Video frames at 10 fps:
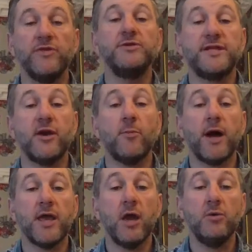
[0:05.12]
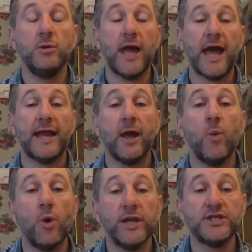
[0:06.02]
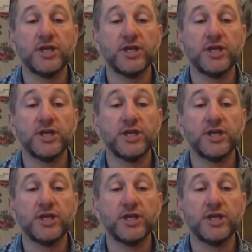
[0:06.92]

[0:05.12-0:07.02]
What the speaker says: you today on my own, and I wanted